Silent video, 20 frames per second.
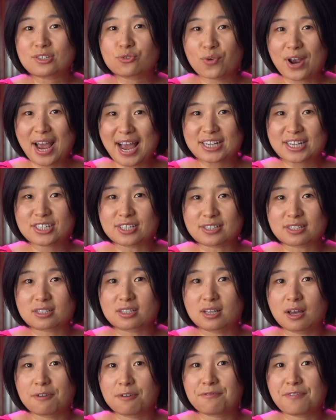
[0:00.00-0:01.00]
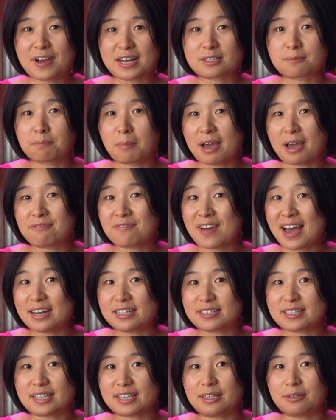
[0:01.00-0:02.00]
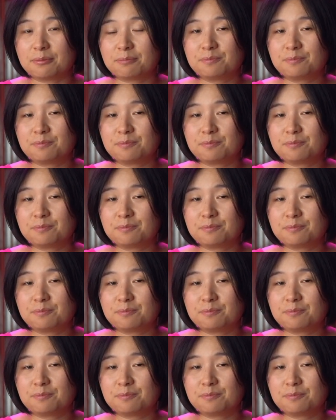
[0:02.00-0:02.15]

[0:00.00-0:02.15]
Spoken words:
reactions fed my vanity.